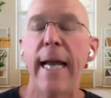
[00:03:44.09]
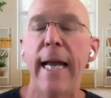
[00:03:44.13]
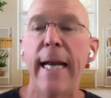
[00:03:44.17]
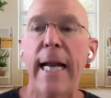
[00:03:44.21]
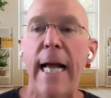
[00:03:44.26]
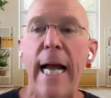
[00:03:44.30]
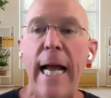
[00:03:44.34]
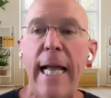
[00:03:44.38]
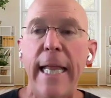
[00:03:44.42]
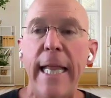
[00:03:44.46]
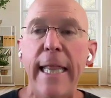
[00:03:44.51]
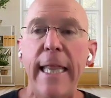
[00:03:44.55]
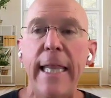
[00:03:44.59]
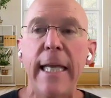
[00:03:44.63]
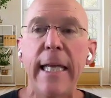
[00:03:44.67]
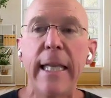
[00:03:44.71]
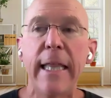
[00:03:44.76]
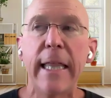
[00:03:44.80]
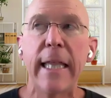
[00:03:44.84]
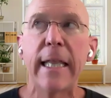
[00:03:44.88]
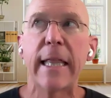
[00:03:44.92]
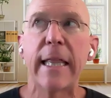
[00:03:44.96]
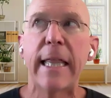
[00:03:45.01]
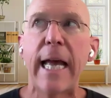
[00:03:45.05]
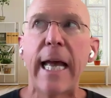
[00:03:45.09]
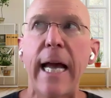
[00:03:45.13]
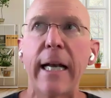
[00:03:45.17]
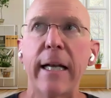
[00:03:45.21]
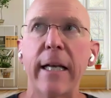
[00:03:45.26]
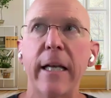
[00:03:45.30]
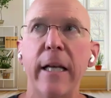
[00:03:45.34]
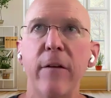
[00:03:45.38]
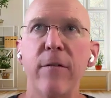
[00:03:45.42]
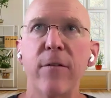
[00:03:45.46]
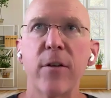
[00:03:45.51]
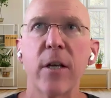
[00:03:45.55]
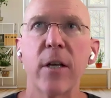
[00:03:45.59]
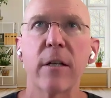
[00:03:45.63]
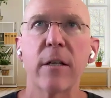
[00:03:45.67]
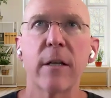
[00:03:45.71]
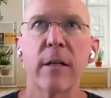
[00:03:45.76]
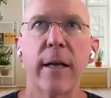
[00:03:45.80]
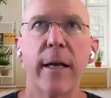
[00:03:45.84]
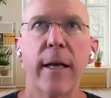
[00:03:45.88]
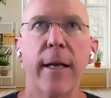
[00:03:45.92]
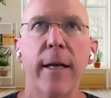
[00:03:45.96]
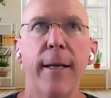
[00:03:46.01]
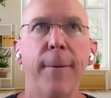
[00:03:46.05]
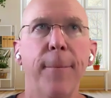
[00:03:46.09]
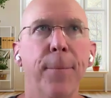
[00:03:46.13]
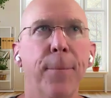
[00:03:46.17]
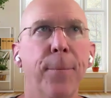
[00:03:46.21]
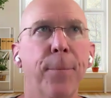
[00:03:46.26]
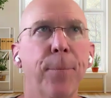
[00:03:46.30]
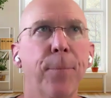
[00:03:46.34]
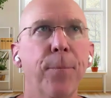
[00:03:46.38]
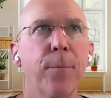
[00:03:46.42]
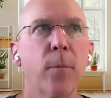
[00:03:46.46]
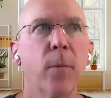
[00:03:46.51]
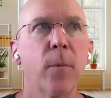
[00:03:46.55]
And I think that that gives us a